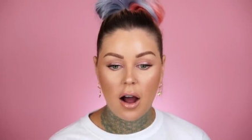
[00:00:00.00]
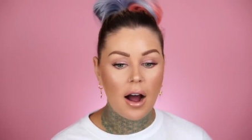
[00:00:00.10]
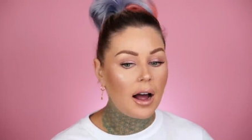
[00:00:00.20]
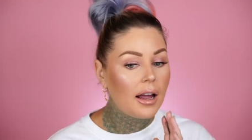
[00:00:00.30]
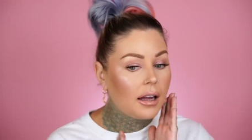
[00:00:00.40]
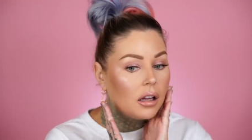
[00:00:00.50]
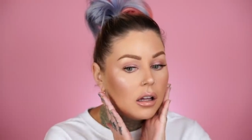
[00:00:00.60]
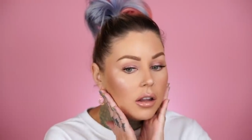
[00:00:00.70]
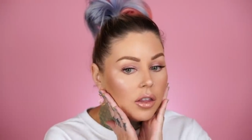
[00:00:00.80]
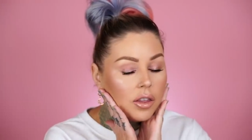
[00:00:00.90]
I
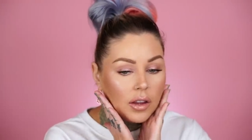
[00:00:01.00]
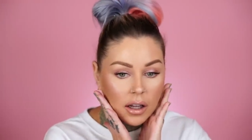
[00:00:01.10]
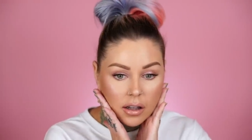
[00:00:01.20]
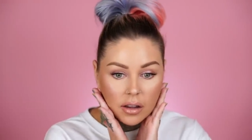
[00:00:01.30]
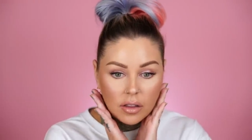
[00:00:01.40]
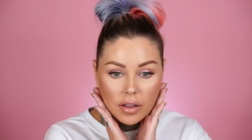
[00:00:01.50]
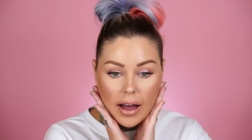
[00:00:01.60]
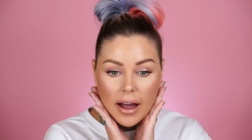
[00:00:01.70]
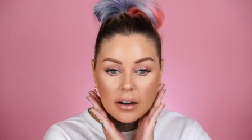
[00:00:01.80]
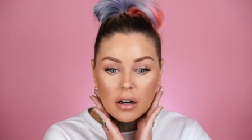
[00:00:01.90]
think
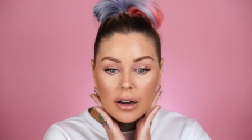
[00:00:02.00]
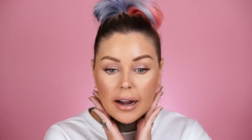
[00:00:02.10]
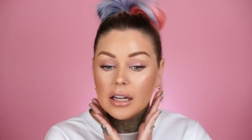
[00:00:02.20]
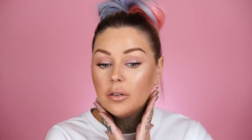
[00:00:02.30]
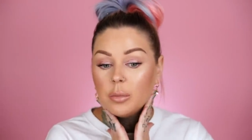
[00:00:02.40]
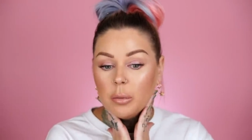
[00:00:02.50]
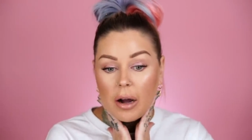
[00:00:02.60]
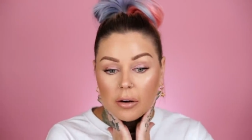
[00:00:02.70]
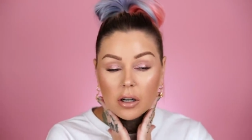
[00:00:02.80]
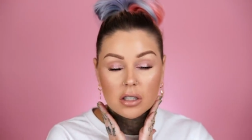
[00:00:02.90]
that, and I even put
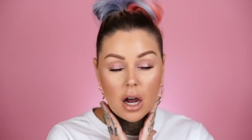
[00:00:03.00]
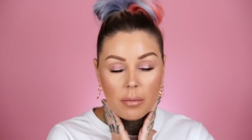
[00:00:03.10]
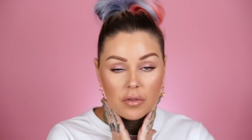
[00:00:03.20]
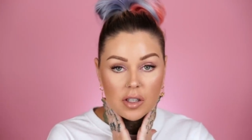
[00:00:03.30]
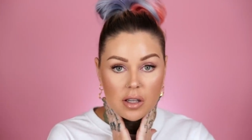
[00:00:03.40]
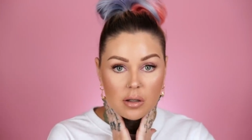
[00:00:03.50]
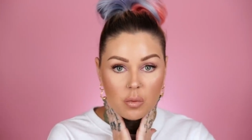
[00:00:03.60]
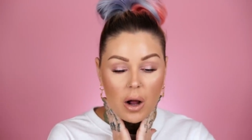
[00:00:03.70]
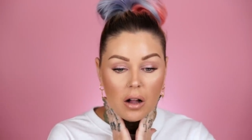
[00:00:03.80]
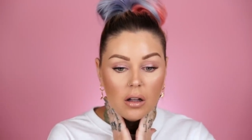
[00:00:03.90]
powder on top of this as
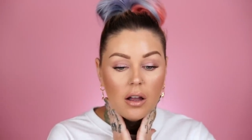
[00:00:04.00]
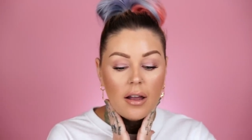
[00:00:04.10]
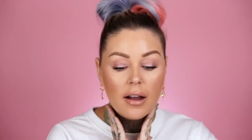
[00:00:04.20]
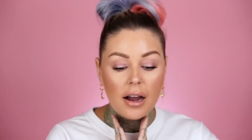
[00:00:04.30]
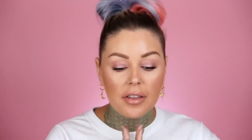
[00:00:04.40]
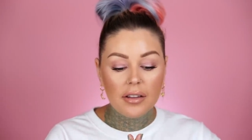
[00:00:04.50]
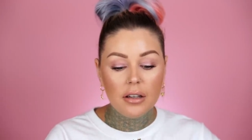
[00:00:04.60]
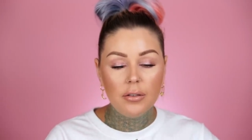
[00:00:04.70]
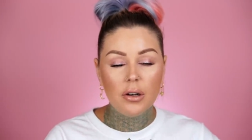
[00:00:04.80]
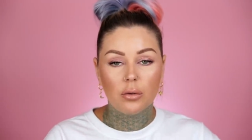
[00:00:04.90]
well. I think that
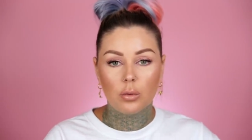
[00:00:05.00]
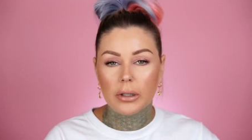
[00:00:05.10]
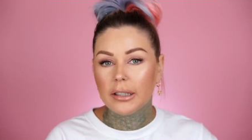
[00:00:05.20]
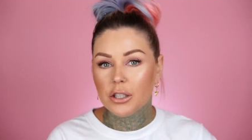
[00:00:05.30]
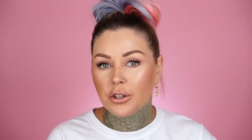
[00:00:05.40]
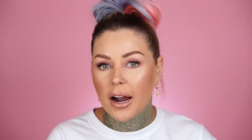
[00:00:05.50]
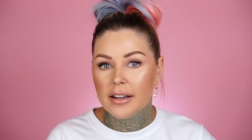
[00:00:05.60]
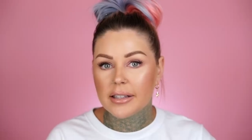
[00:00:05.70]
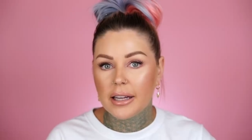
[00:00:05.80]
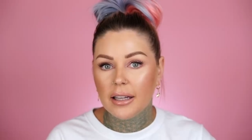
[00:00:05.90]
if you have really
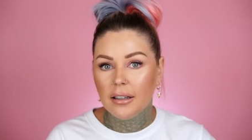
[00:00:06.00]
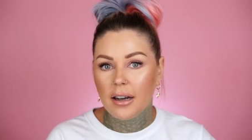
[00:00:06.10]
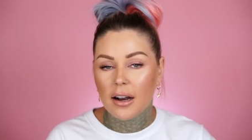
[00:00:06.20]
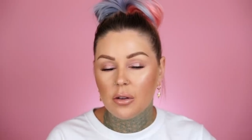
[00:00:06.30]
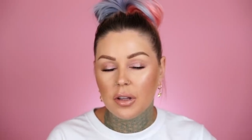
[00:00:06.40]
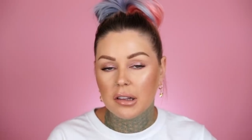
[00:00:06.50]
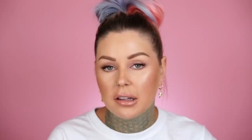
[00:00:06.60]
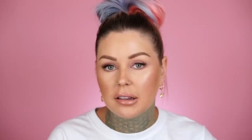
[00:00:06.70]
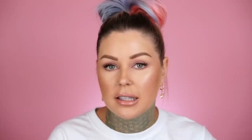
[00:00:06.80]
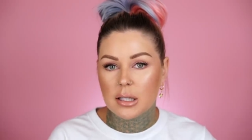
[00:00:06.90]
dry skin, I don't think
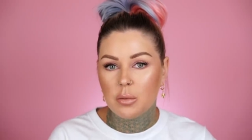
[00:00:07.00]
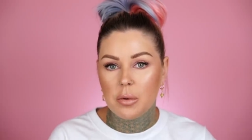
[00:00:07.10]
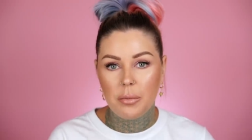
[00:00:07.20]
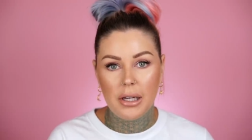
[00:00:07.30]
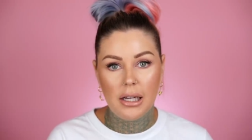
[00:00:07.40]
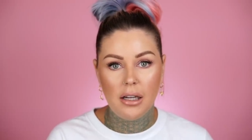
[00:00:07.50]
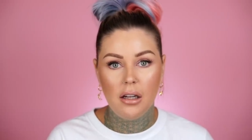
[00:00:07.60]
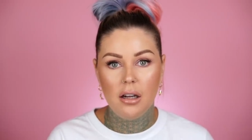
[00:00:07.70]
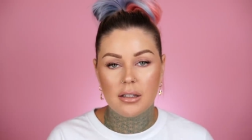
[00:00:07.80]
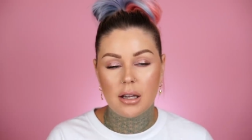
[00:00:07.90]
that this would
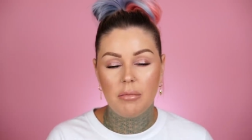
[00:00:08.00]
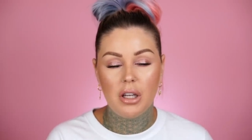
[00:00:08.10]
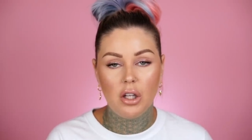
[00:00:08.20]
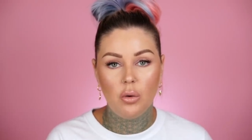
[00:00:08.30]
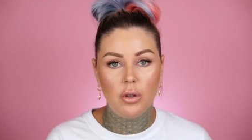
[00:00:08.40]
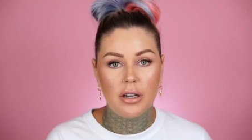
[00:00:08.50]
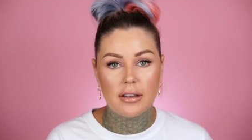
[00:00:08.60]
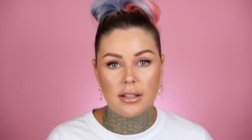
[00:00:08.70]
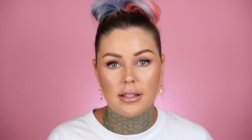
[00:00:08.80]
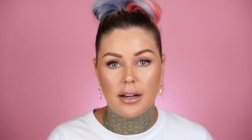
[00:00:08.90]
be something you would
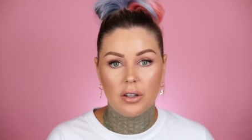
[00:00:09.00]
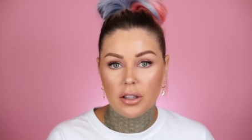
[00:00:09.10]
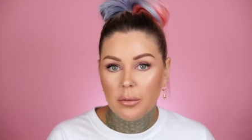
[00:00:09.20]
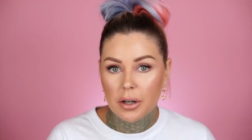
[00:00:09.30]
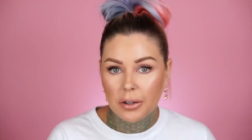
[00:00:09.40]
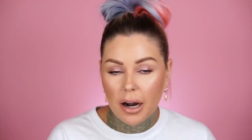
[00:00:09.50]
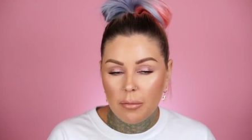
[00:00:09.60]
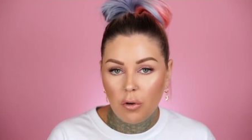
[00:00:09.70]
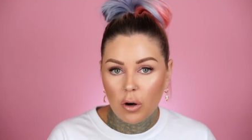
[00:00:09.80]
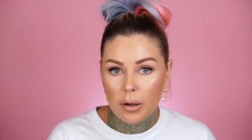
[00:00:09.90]
necessarily want to
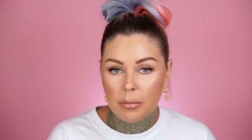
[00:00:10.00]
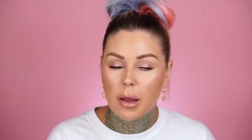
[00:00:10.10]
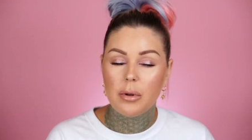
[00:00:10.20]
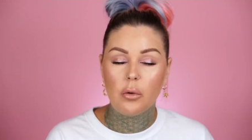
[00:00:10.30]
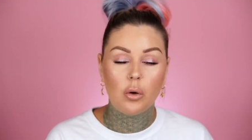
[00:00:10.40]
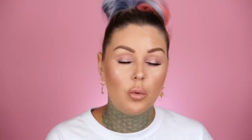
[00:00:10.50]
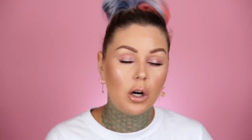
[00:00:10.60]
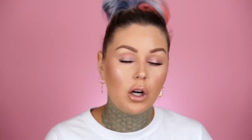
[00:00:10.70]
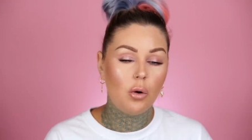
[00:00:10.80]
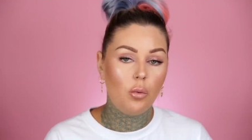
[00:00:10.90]
grab for. Maybe it would
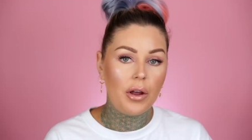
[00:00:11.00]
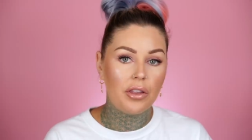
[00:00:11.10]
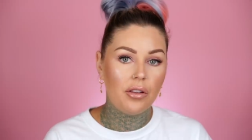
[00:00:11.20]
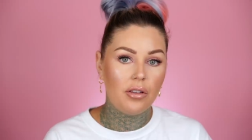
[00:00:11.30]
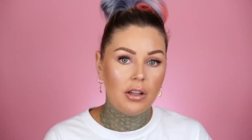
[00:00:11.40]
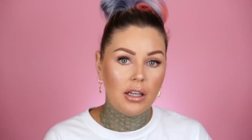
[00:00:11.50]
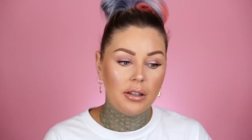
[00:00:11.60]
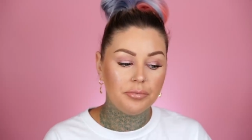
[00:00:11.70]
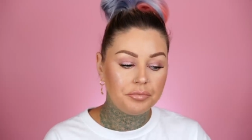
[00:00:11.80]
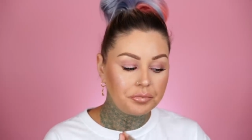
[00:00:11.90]
work with the